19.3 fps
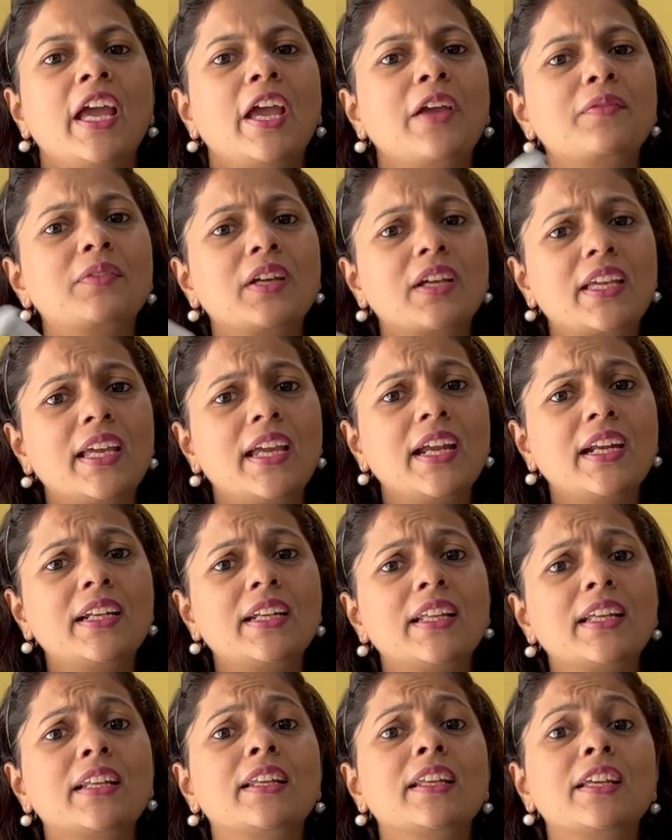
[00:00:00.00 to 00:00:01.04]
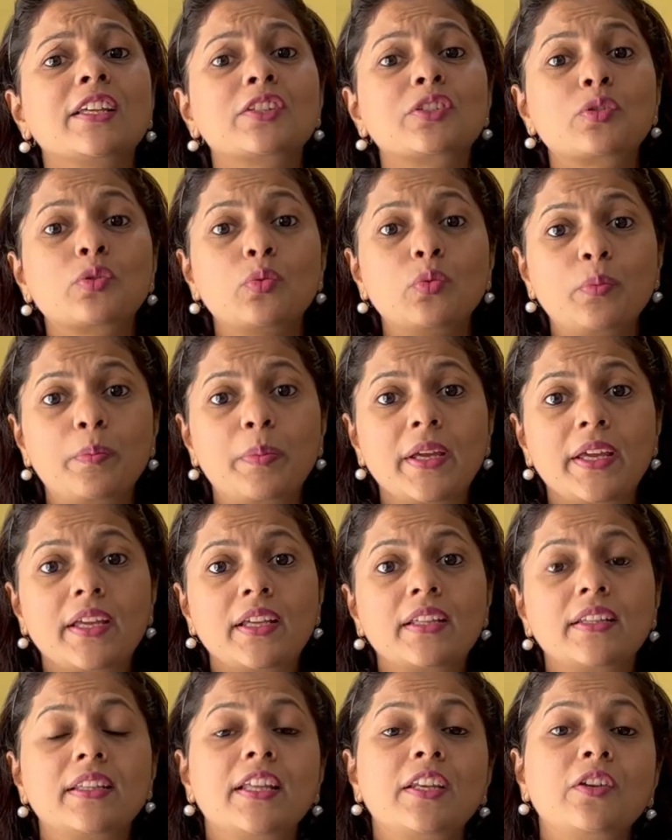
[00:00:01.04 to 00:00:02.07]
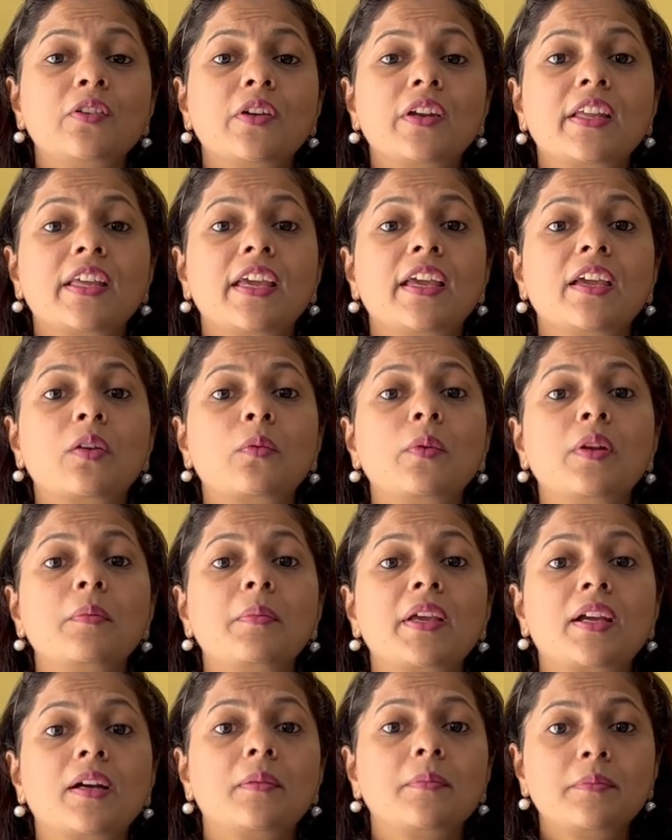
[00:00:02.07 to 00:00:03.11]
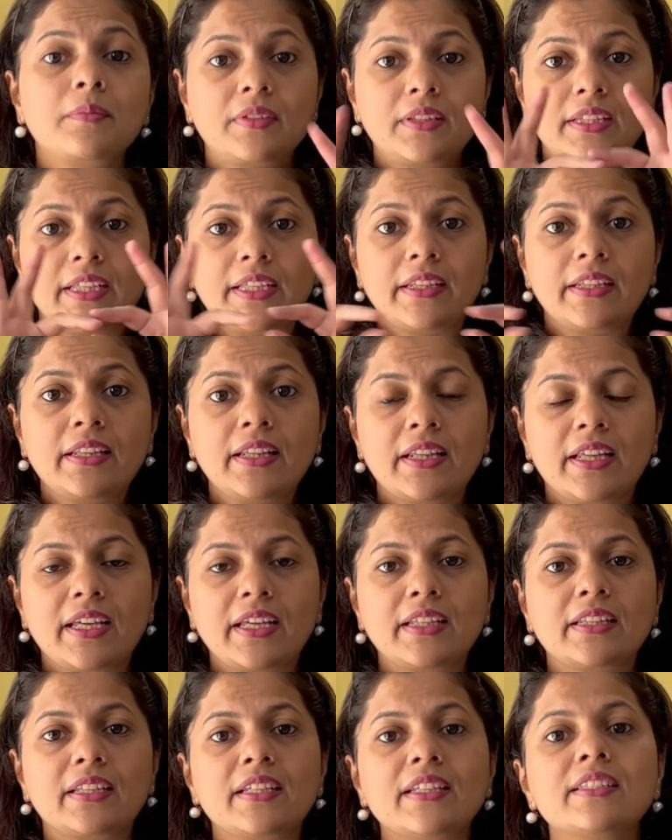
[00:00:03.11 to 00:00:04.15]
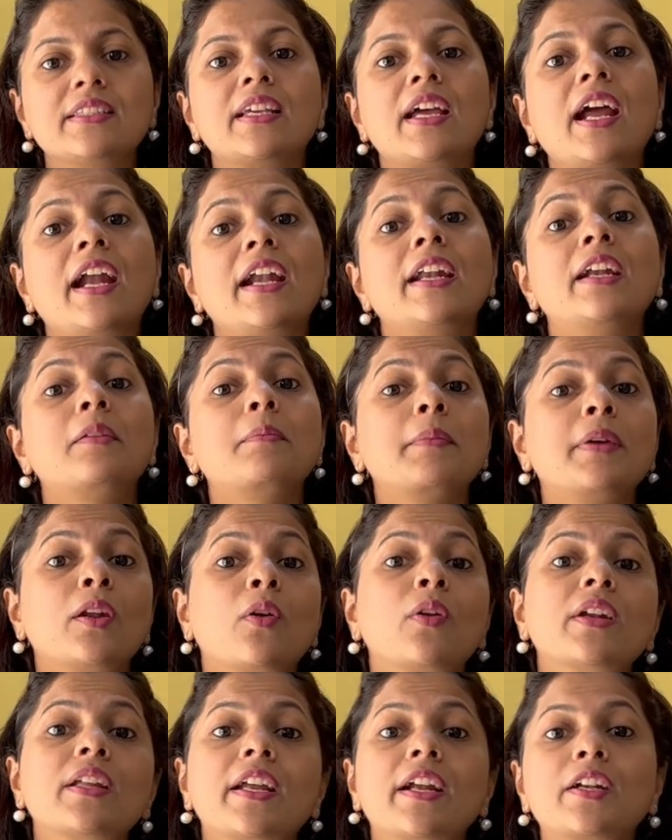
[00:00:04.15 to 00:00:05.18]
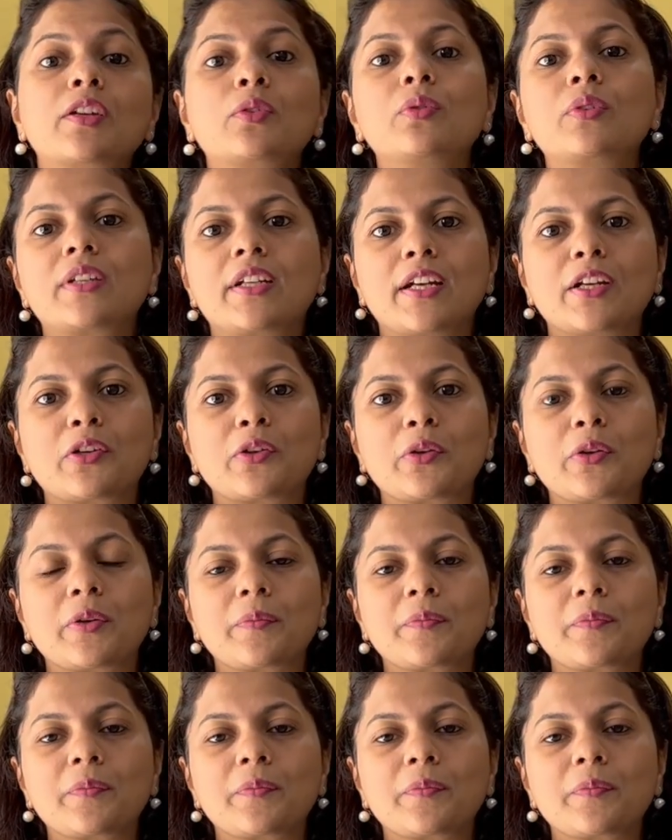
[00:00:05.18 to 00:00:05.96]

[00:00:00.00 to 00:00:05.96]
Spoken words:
If the cake tin is too big, then your cake will become thin like this and it may not get cooked at all.